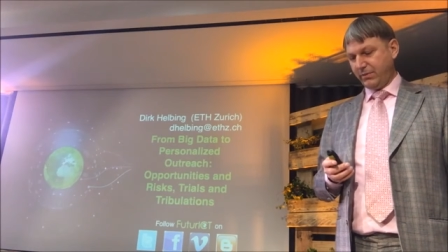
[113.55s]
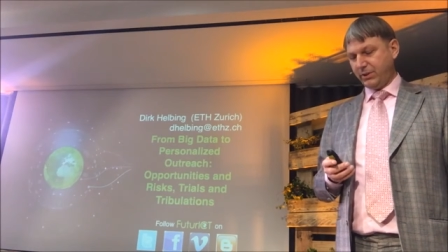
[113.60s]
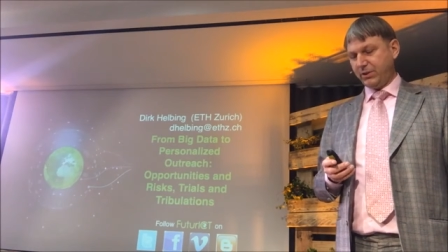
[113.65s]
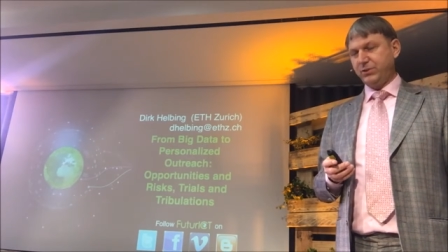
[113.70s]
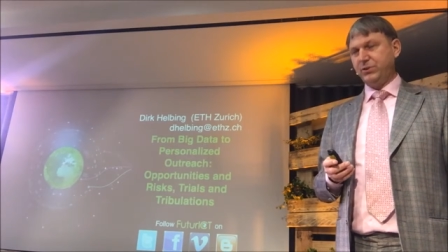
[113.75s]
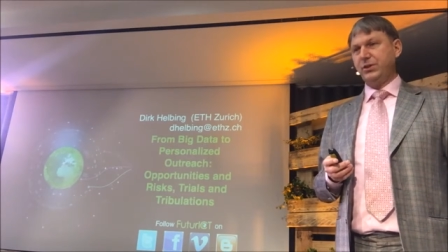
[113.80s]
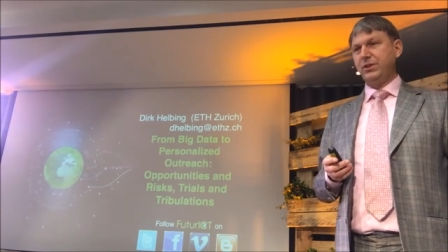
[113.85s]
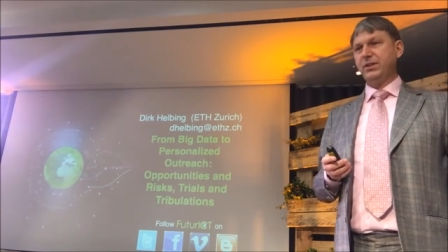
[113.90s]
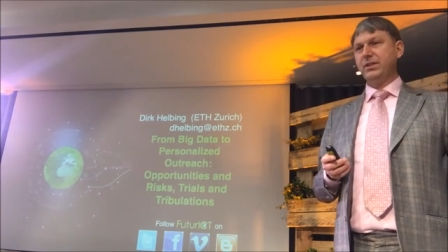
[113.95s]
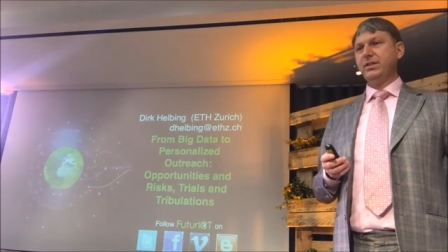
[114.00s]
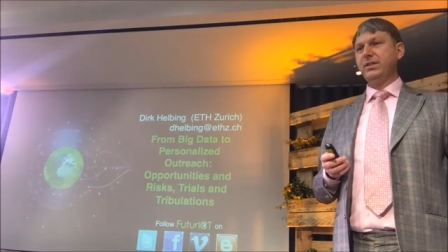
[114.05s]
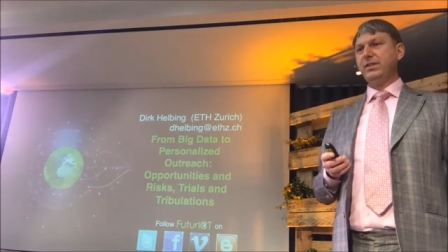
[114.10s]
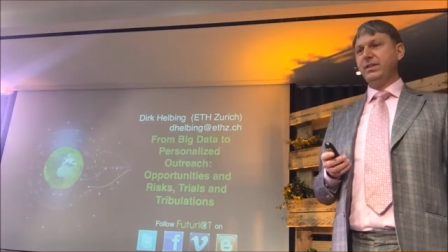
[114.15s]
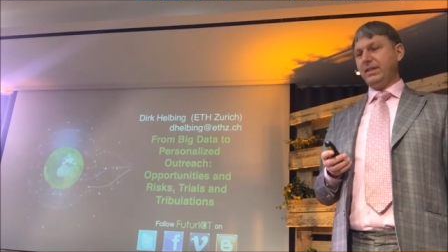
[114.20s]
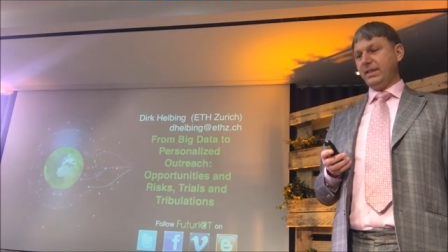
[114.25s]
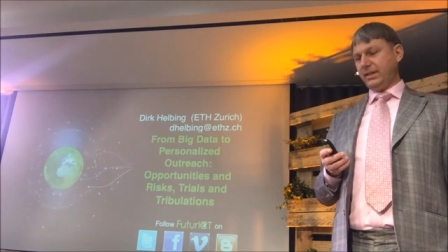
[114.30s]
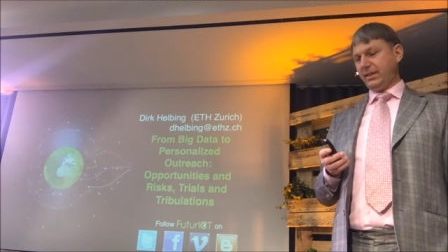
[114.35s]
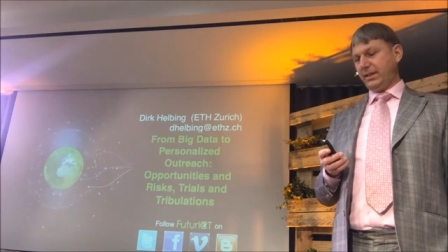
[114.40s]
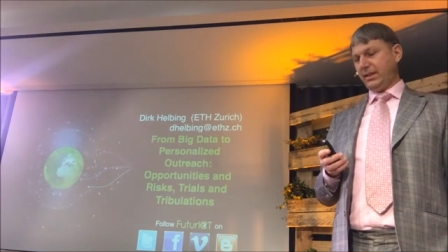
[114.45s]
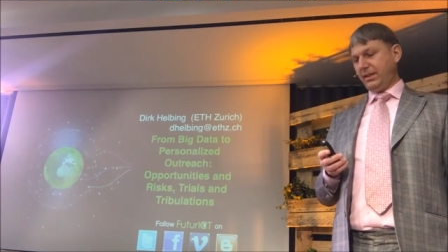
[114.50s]
we're
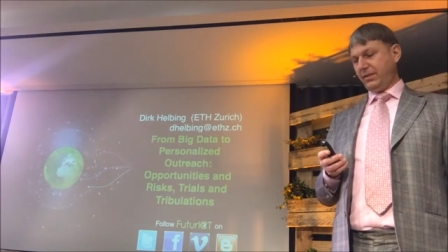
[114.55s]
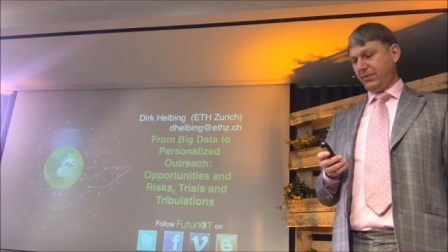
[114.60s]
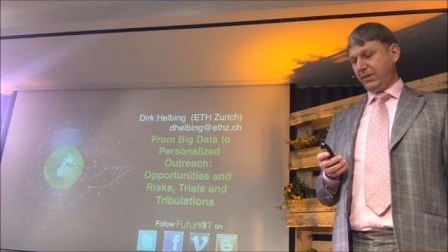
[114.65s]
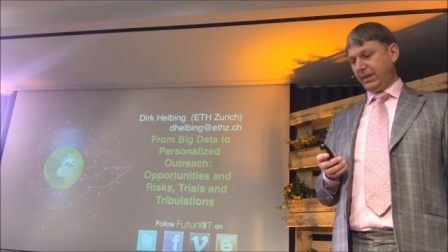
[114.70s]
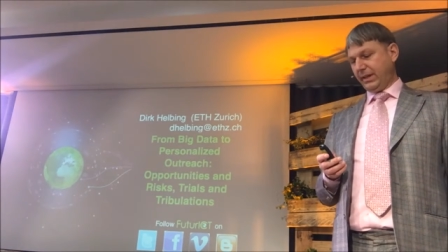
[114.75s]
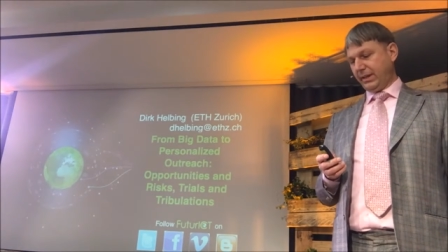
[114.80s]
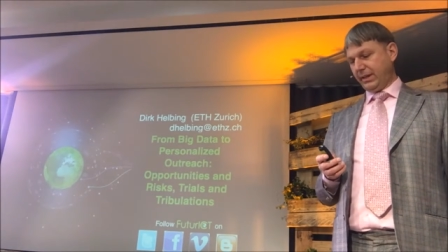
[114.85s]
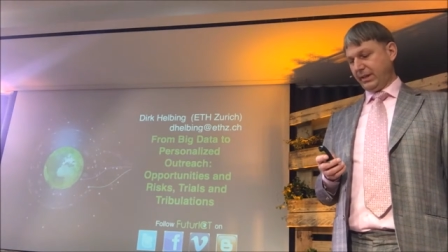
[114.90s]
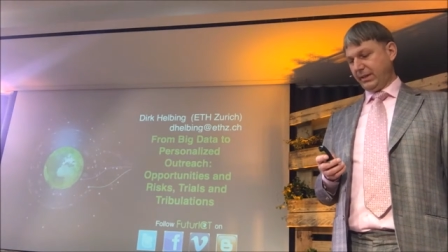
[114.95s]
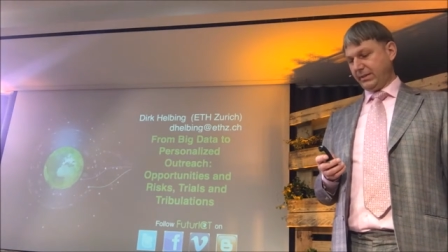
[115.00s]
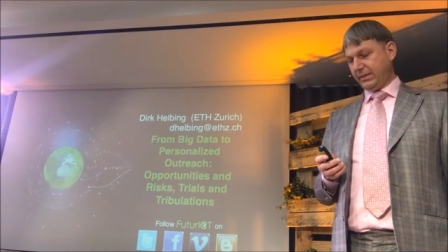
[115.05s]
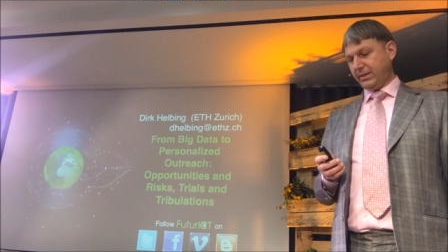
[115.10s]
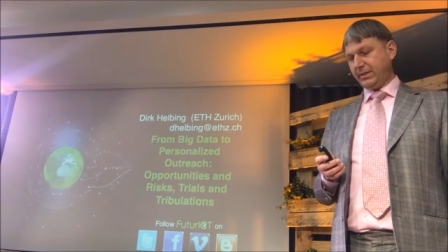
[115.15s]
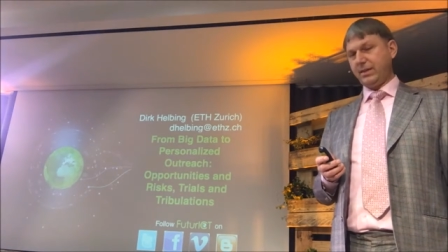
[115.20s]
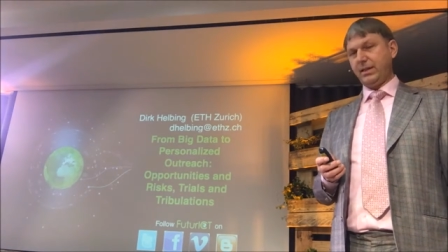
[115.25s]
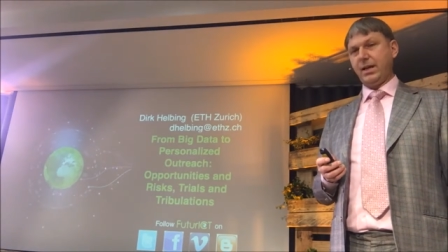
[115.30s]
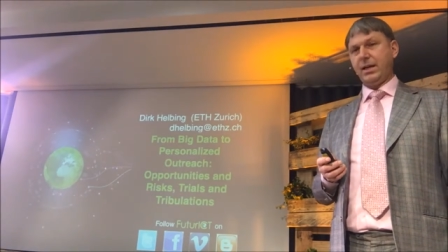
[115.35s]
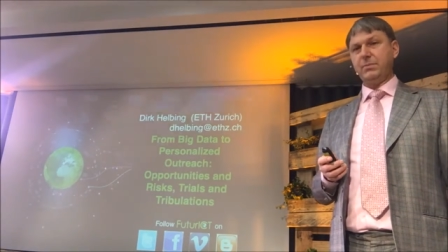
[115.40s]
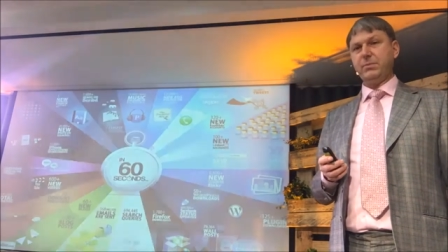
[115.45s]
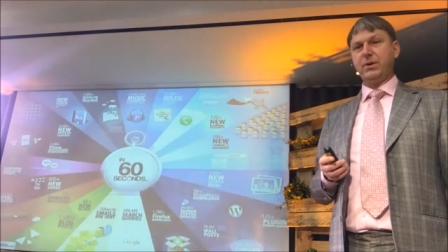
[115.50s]
certainly living in a
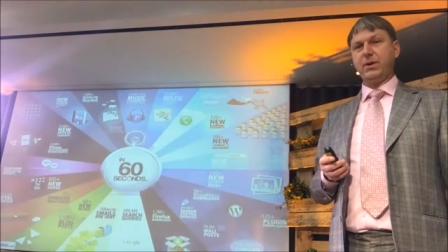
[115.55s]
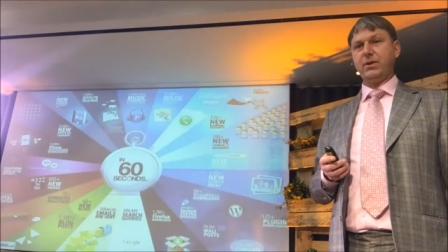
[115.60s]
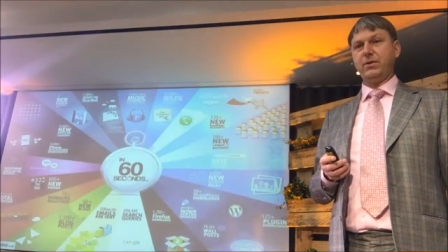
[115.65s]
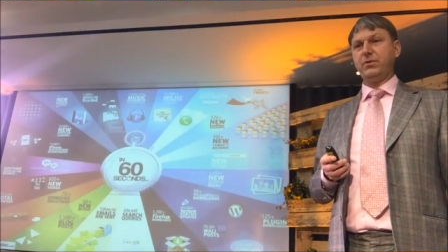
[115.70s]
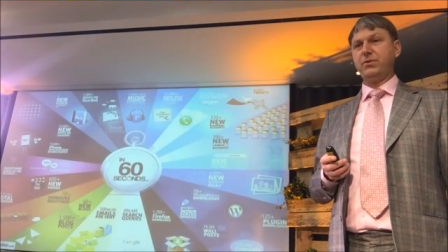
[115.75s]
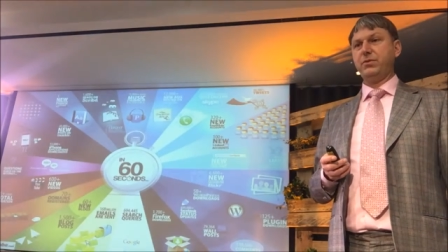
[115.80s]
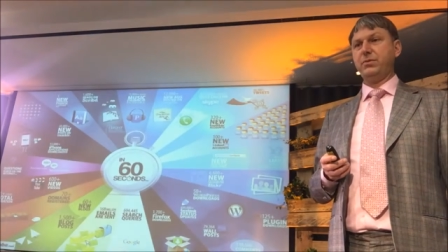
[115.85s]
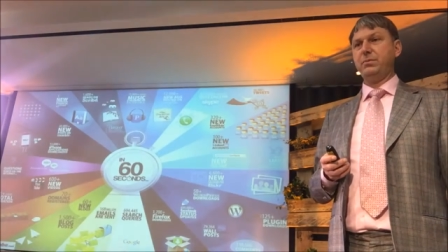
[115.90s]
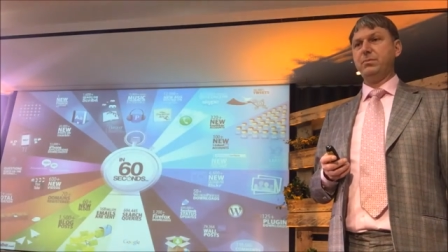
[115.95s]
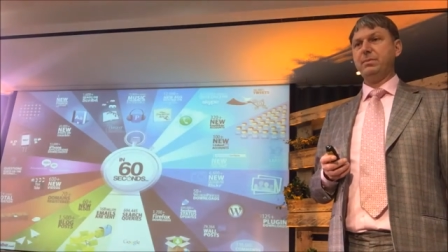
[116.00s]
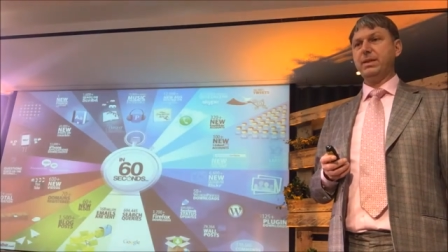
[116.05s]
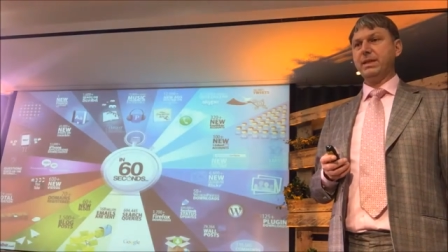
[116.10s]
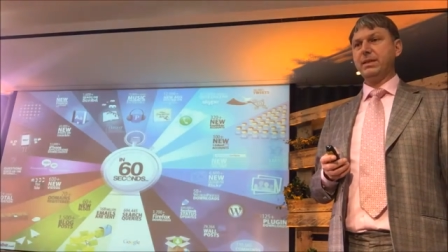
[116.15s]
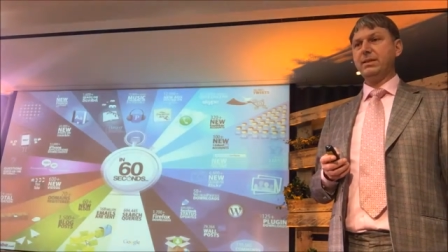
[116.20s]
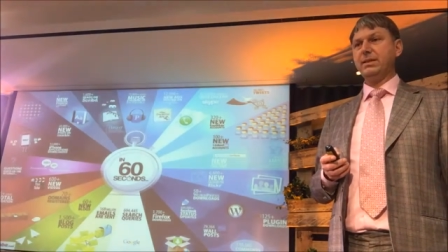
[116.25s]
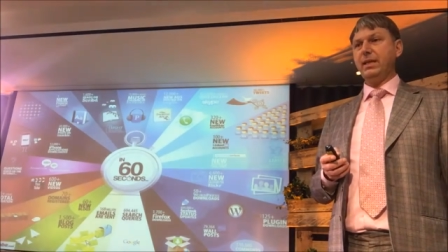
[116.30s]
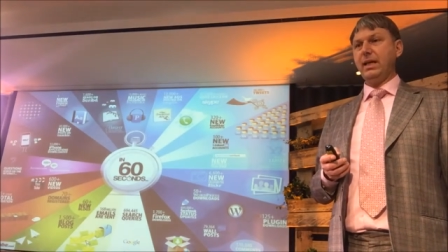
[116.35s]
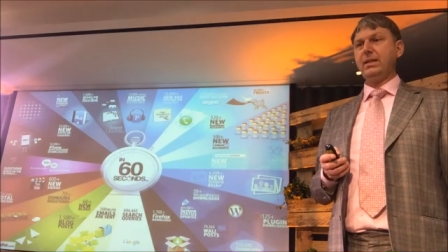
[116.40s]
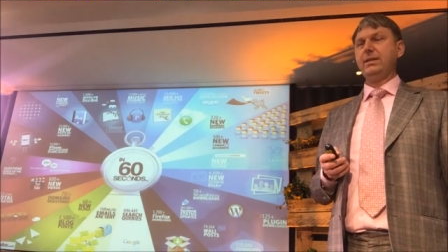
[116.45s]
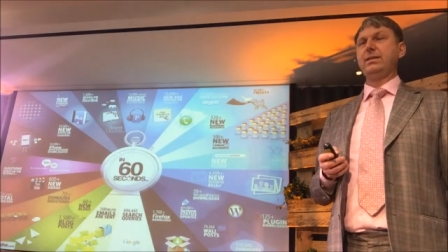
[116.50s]
time of big
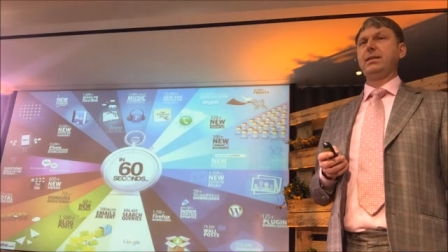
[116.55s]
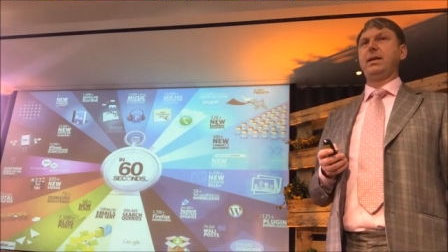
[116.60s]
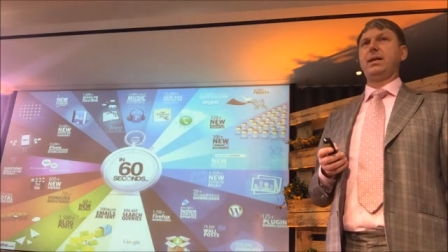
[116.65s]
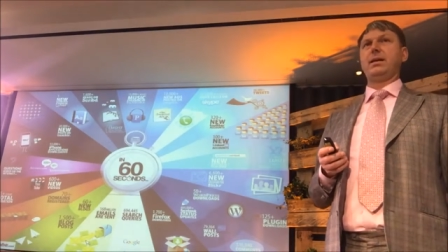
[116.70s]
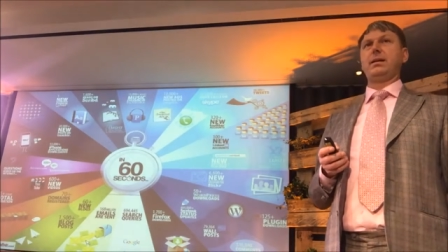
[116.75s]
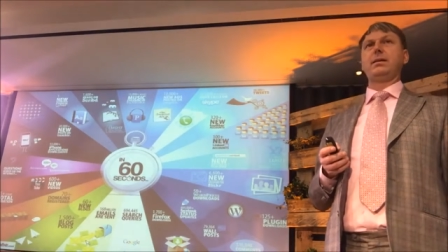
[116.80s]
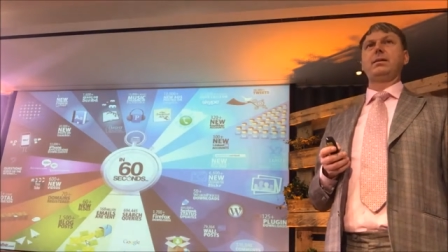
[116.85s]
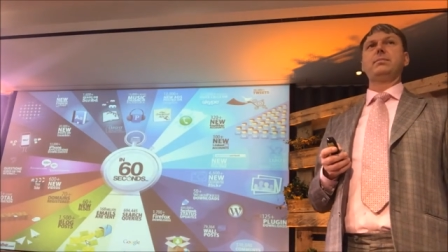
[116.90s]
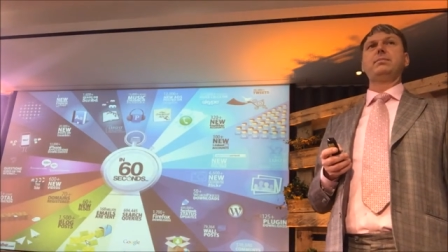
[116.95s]
data.